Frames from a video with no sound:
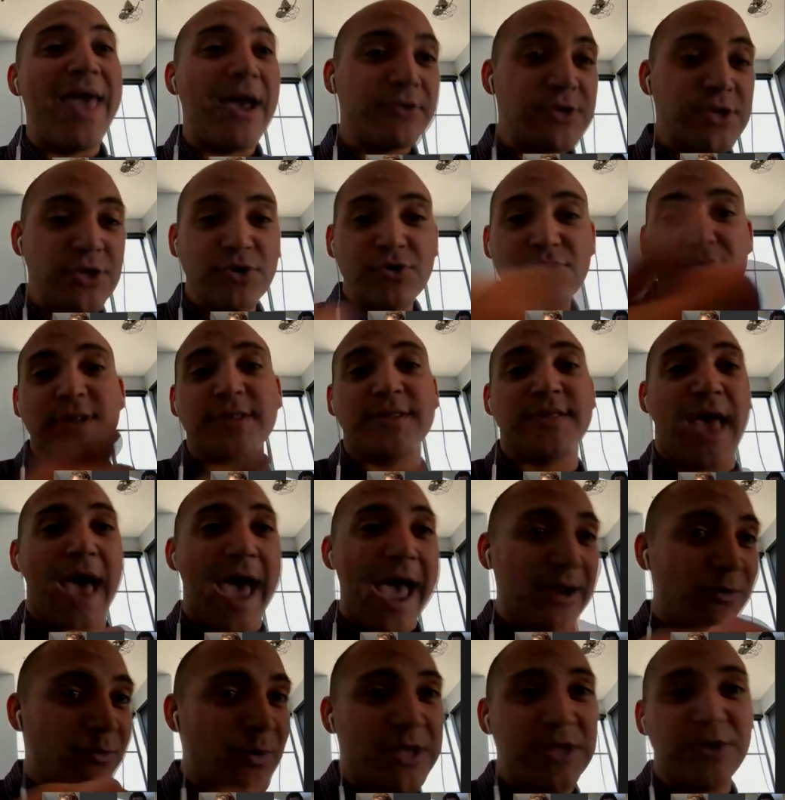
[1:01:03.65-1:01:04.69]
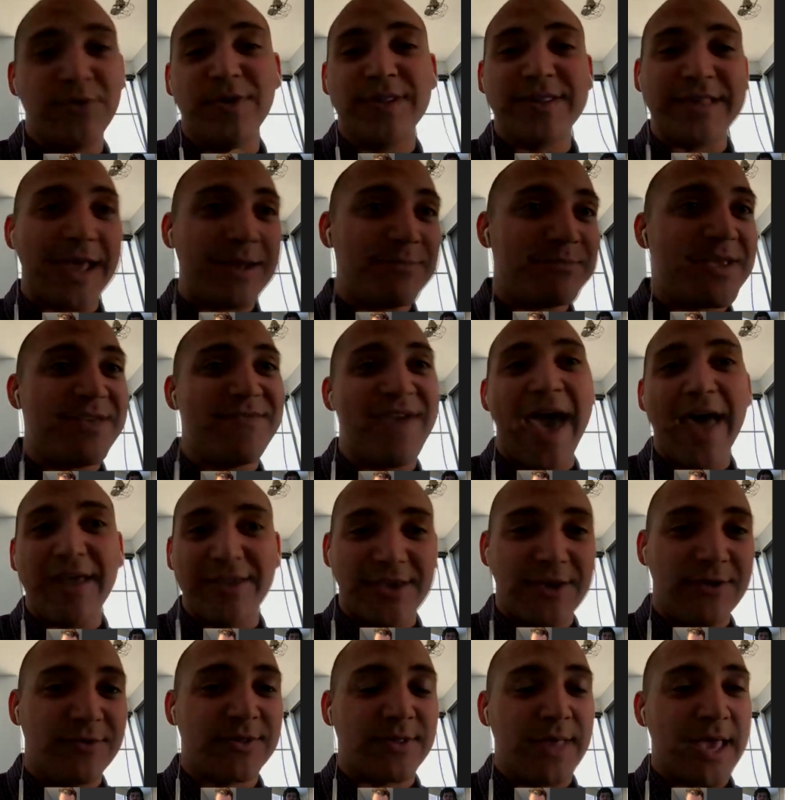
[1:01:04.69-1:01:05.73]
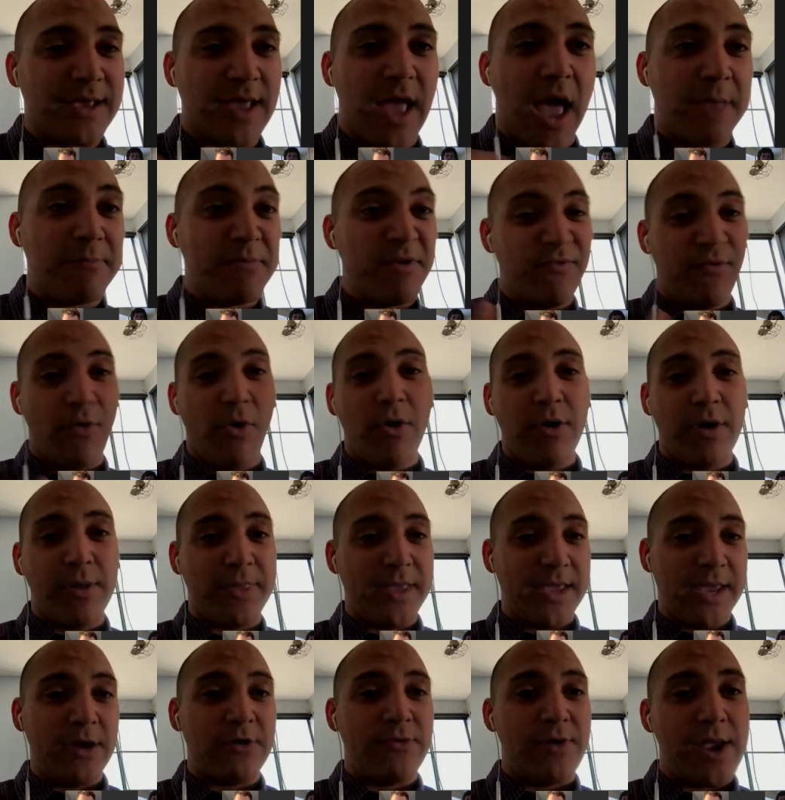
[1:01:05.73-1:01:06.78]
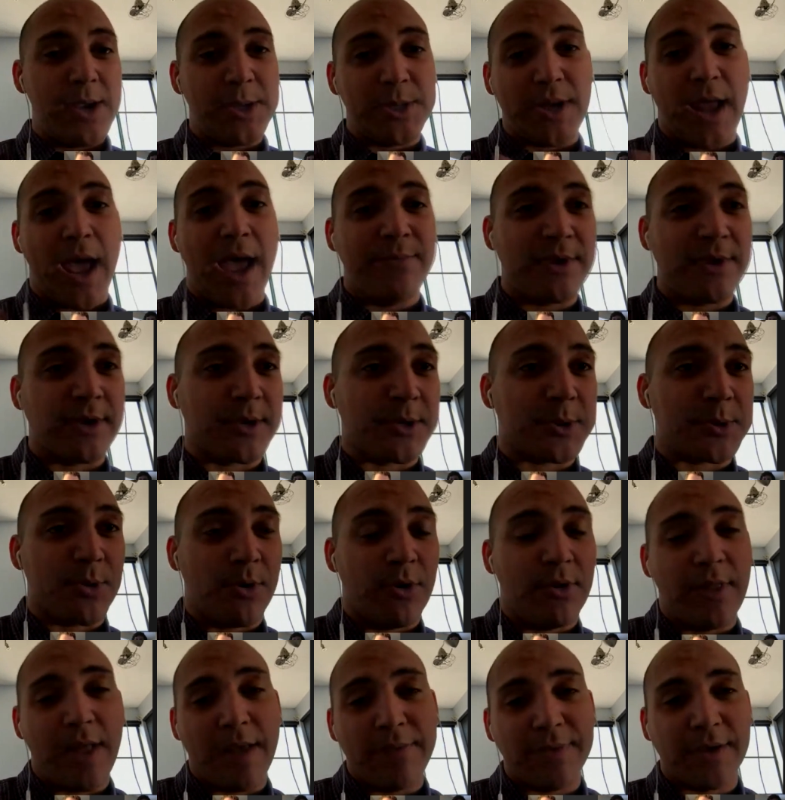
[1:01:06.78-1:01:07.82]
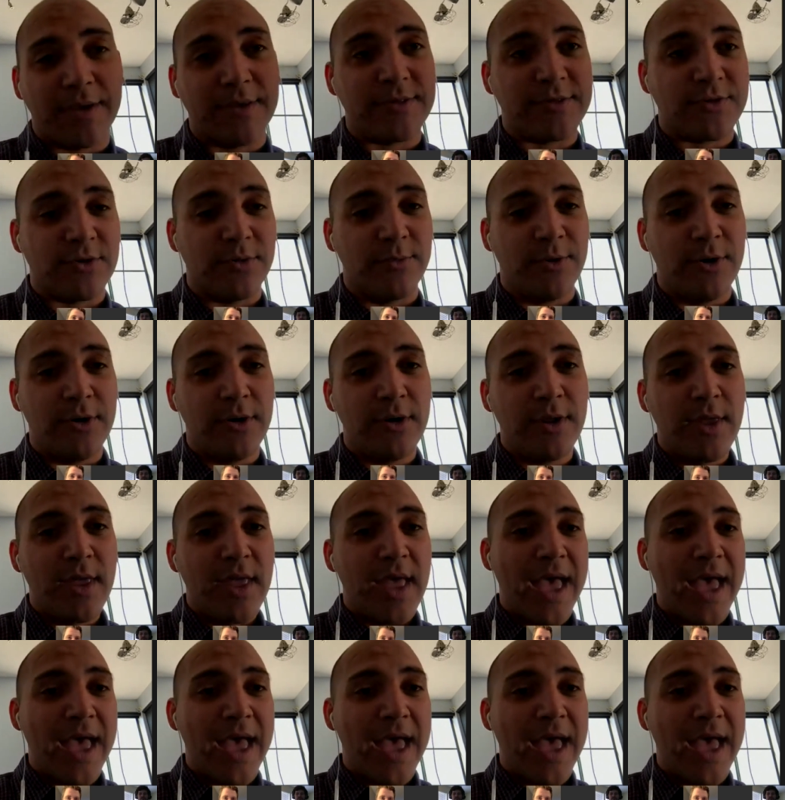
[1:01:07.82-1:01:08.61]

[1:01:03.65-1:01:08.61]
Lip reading: And now you decide when you send me values. Like before in the iteration, I'm in control, I'm the consumer.